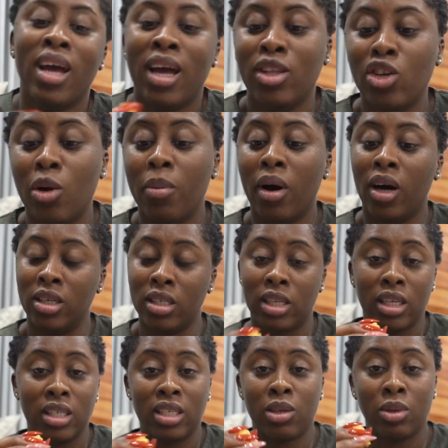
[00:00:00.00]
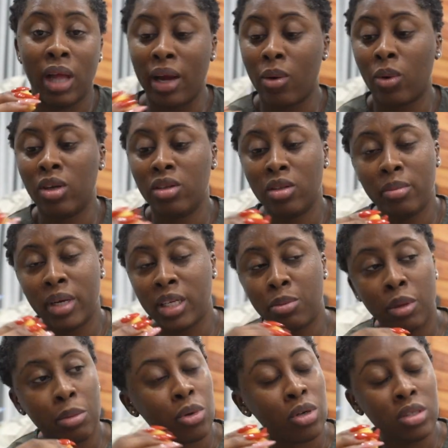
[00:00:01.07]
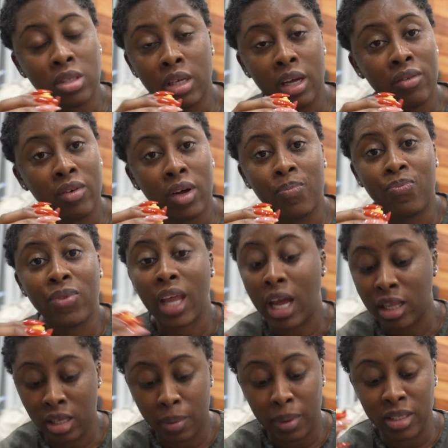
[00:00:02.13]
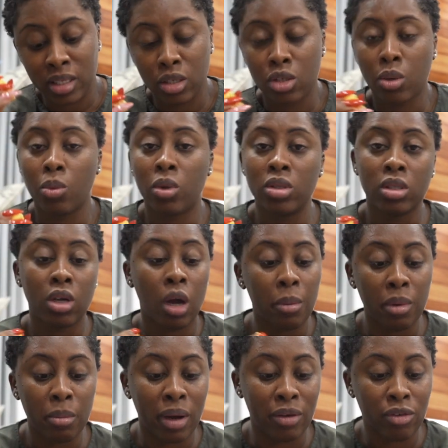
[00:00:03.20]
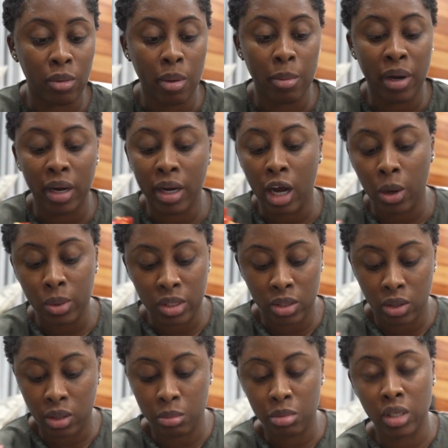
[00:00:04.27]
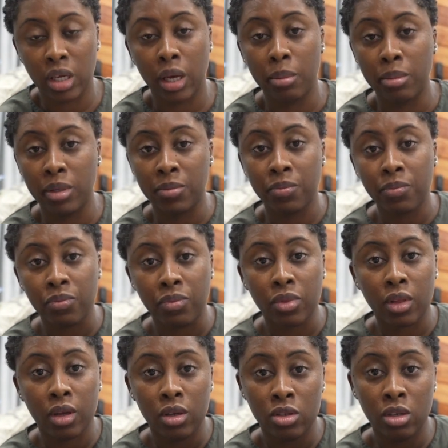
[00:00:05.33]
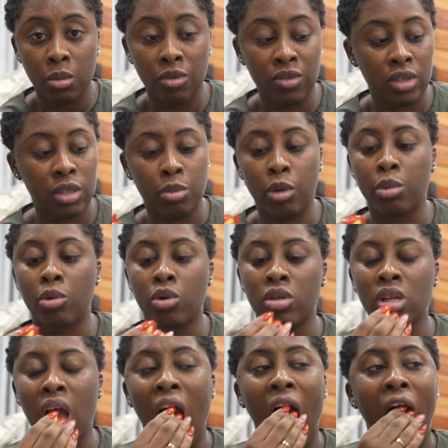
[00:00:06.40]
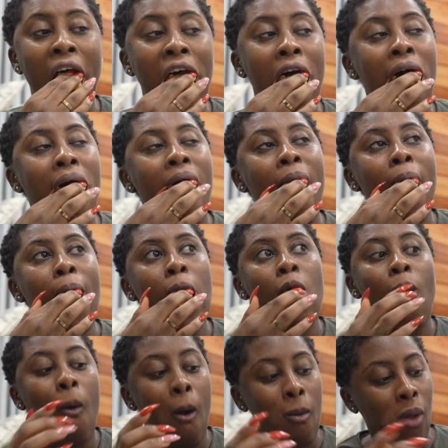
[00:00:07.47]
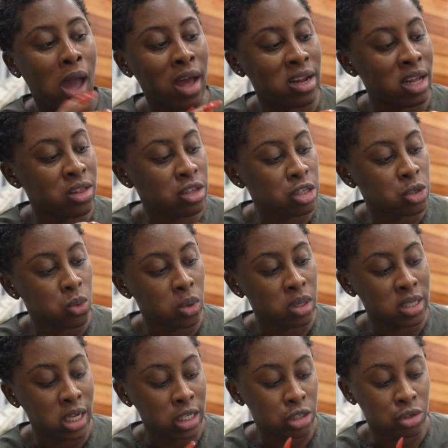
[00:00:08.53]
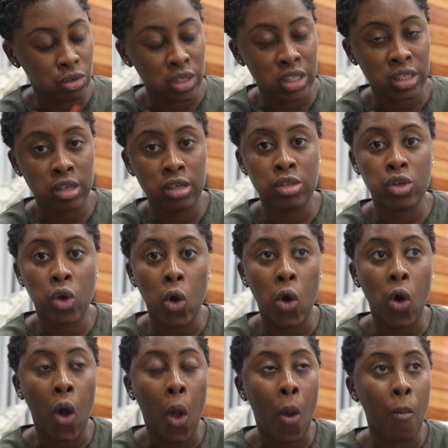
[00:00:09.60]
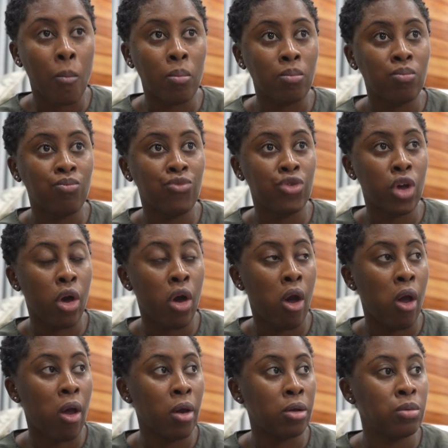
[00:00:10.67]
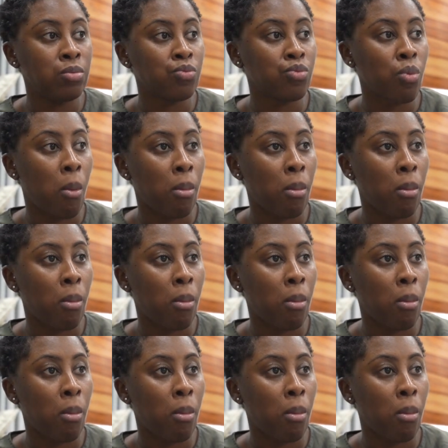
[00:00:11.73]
No, but honestly, this is like one of the best popcorns ever. Anytime I see someone coming back from America, I always tell them to get me some of this popcorn. Either this one that is Creators or the...